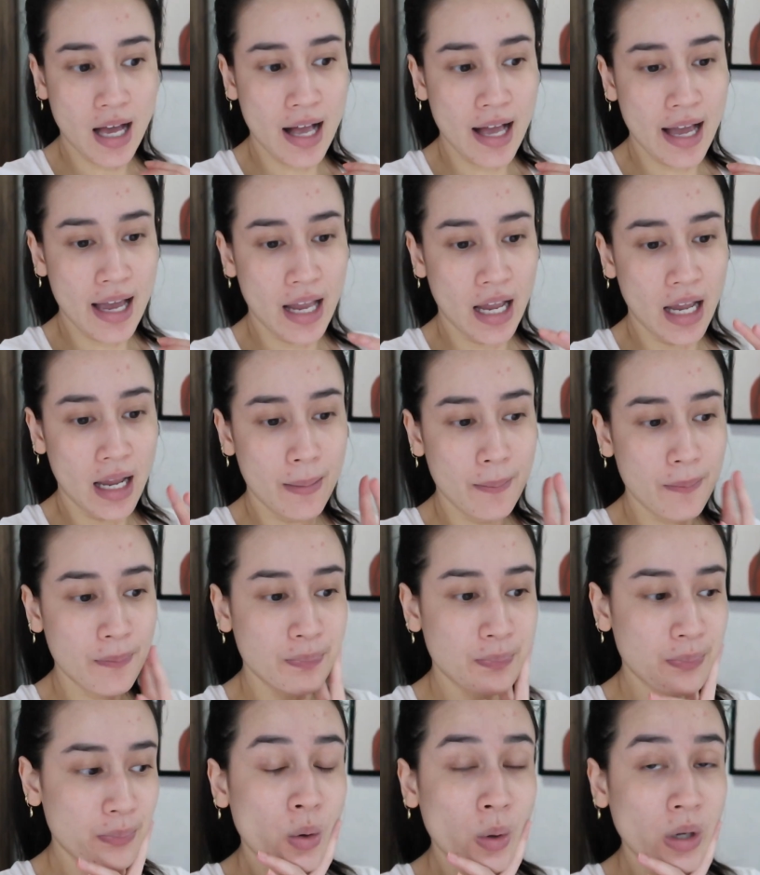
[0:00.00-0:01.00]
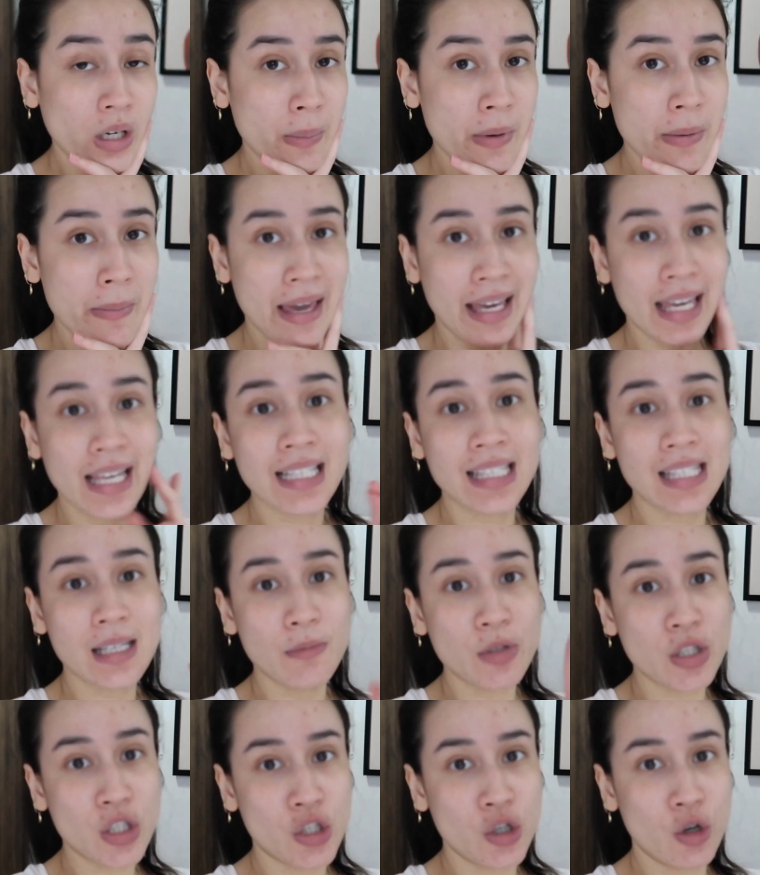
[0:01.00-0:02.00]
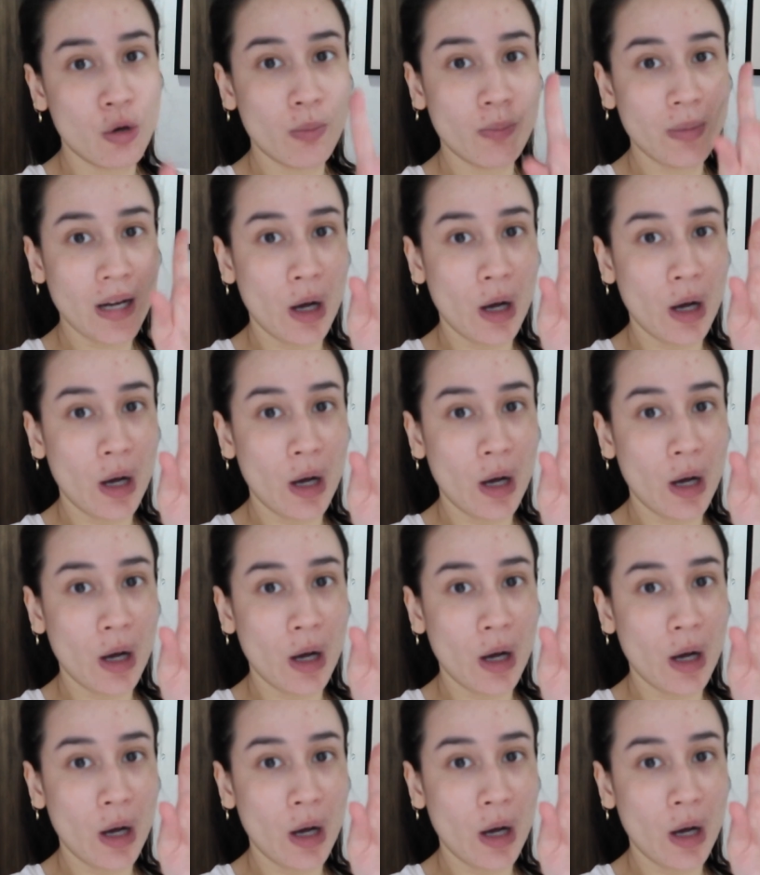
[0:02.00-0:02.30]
I'm going to be making some soup.